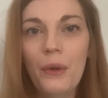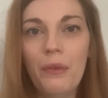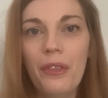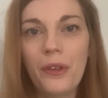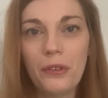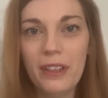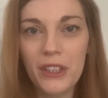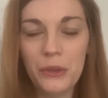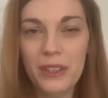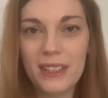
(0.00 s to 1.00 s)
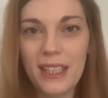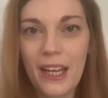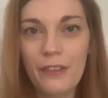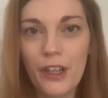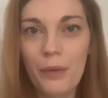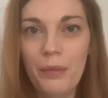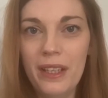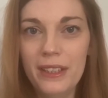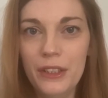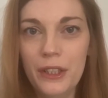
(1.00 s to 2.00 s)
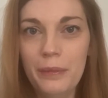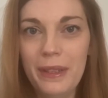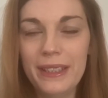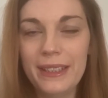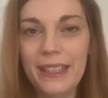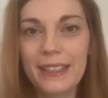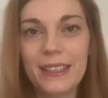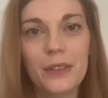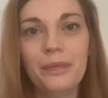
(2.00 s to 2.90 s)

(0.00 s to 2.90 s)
with the graduates that have come into the business.